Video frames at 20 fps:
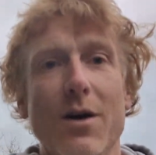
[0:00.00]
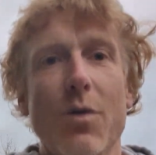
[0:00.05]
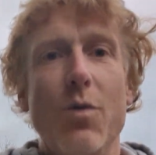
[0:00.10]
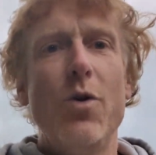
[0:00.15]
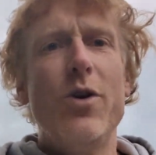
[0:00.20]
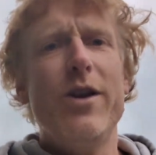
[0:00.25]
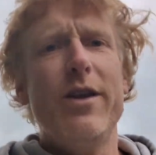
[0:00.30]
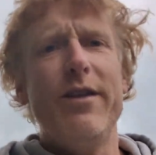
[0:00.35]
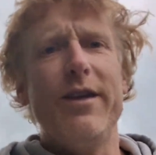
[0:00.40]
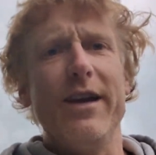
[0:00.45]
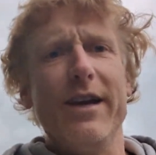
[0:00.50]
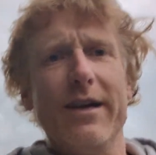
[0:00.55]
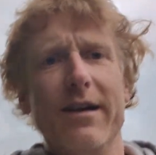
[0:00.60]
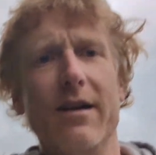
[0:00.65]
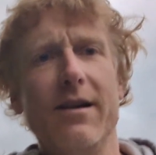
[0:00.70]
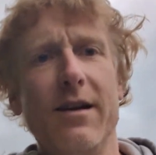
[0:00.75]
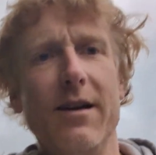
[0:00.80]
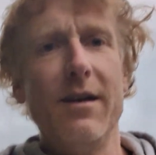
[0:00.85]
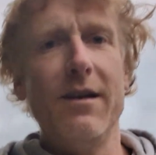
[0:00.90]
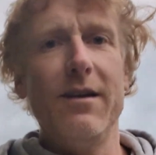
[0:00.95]
What do you think?
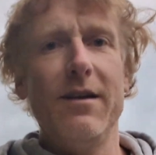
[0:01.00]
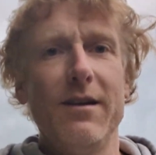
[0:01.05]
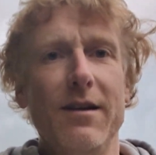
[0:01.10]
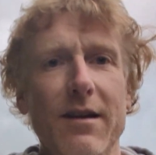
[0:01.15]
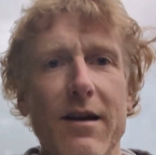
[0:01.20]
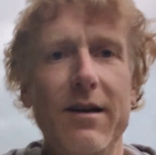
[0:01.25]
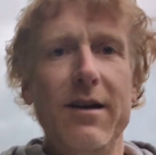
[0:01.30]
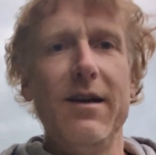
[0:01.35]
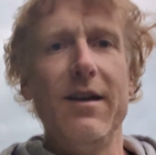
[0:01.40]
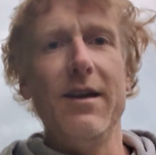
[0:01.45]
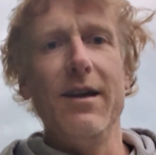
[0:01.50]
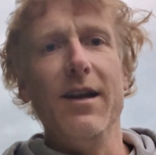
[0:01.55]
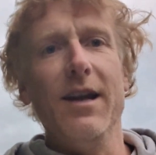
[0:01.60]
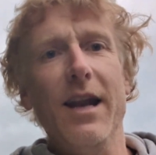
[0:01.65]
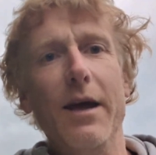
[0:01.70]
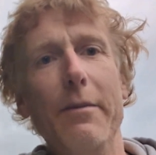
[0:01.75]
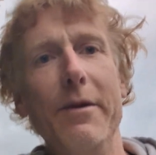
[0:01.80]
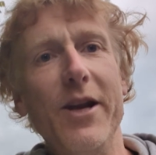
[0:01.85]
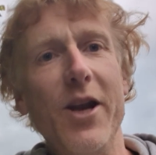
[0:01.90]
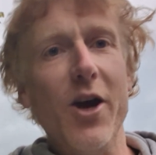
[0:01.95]

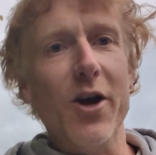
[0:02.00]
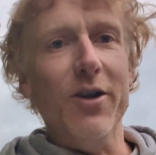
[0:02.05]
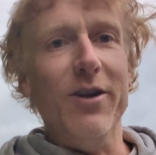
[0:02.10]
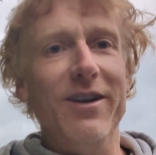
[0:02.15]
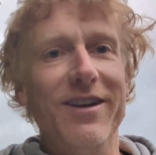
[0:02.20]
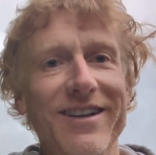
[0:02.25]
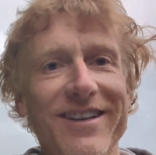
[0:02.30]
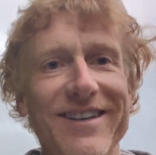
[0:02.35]
Let me know.